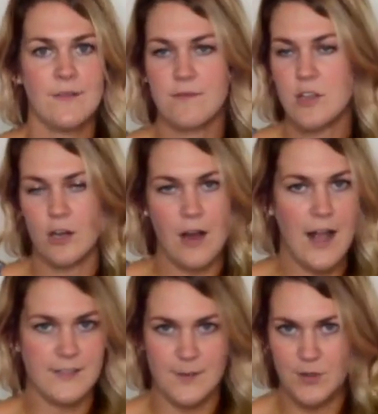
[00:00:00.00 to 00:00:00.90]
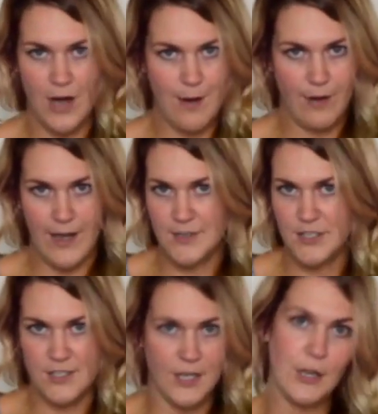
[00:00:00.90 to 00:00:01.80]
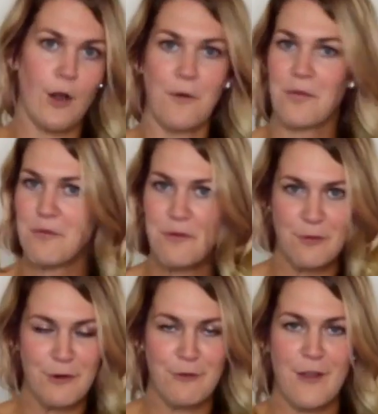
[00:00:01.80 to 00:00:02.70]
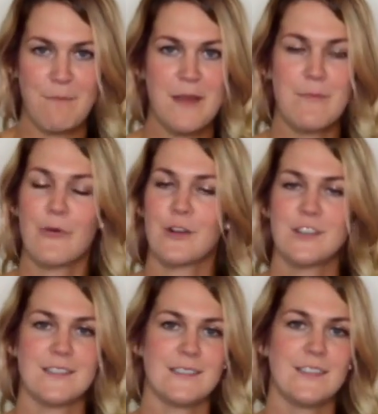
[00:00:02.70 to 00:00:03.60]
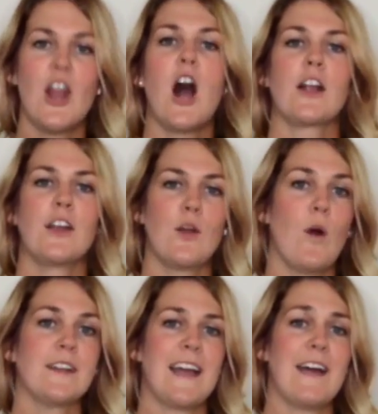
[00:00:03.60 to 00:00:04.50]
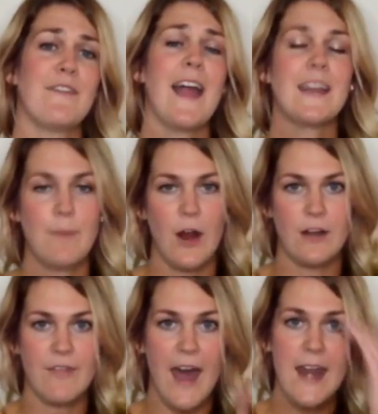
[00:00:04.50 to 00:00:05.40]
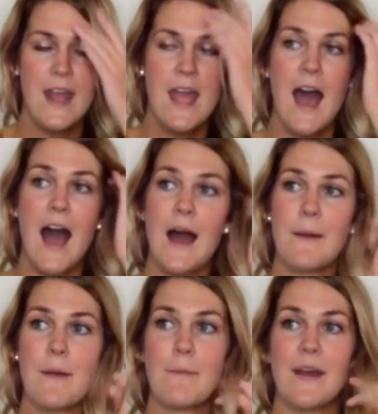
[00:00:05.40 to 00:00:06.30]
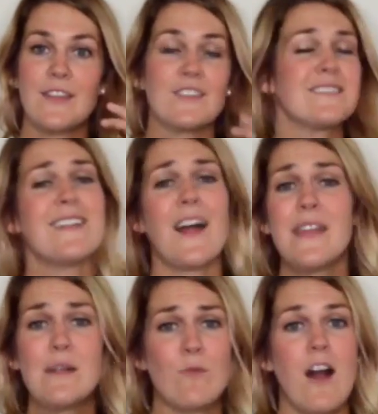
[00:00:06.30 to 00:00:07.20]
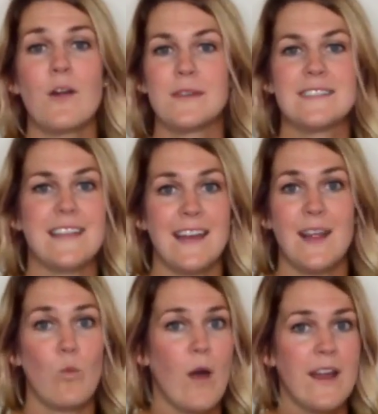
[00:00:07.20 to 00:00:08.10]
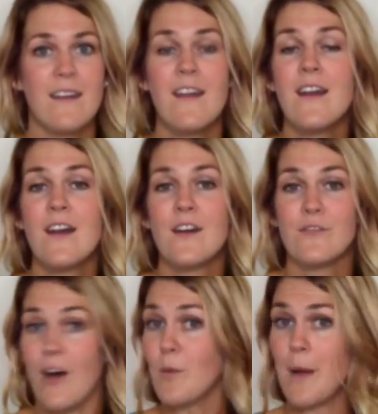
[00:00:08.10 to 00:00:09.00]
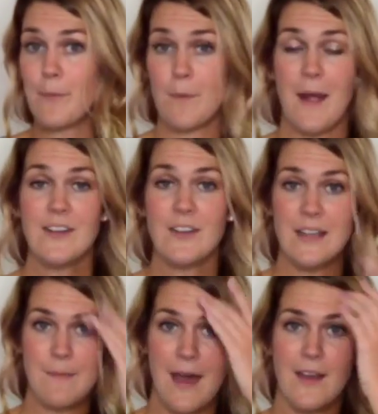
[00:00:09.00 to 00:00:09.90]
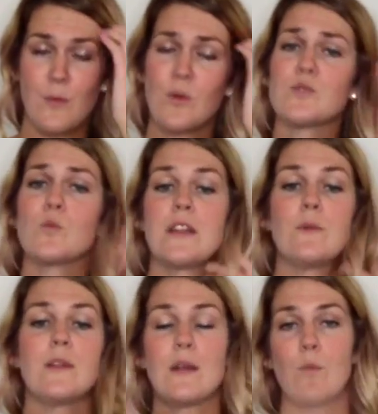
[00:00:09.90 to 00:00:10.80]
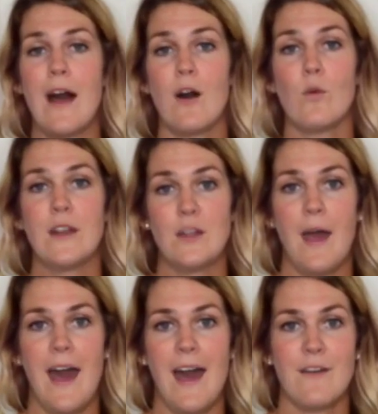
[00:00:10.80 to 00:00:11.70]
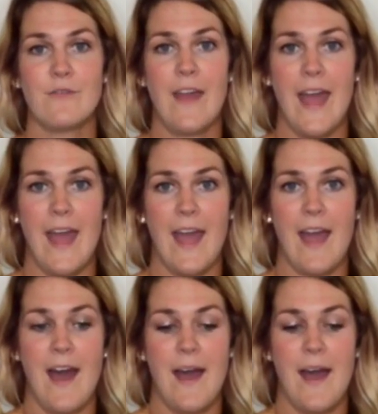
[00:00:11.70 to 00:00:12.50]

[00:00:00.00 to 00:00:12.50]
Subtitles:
your unsubscribe rate is just going to go through the roof and people are just not going to want to have any part of that. But there's nothing wrong with sending one follow-up reminder email. It works really, really well when you have a,